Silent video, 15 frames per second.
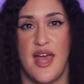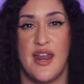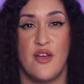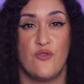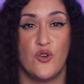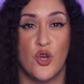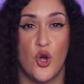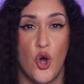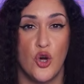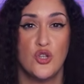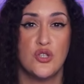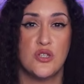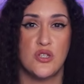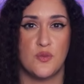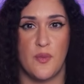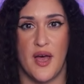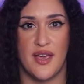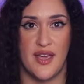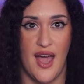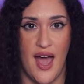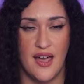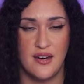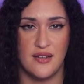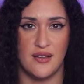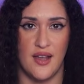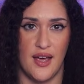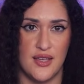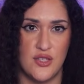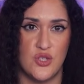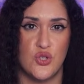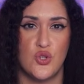and every cost spike analyzed